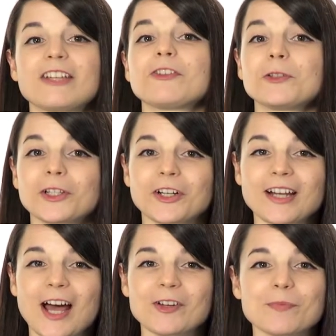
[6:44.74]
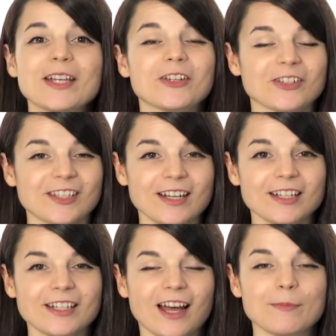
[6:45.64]
If you learn how to make your
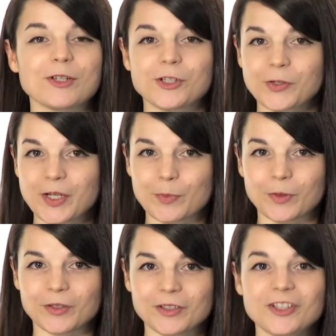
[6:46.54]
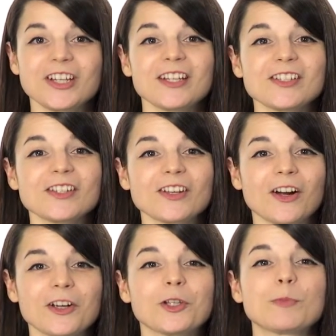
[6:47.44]
study time enjoyable, chances
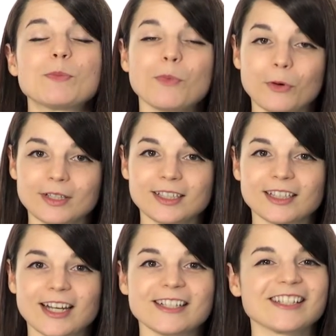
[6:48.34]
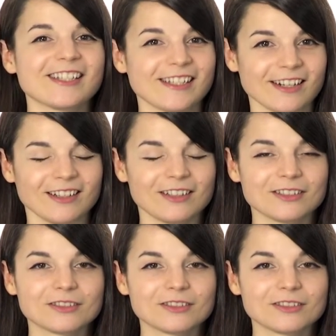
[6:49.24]
are you'll be more inclined to study.